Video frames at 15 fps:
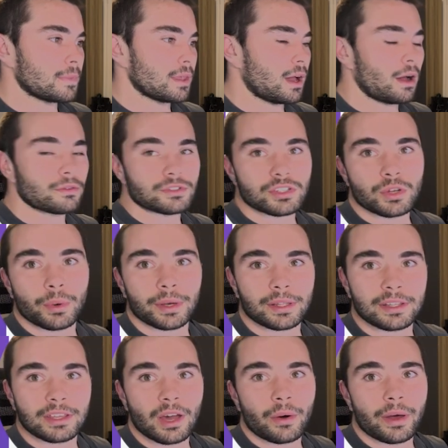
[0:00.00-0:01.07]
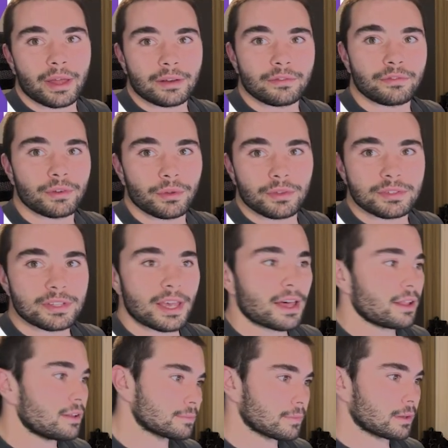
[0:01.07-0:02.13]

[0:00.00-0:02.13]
I'll just quickly go ahead and fill this out.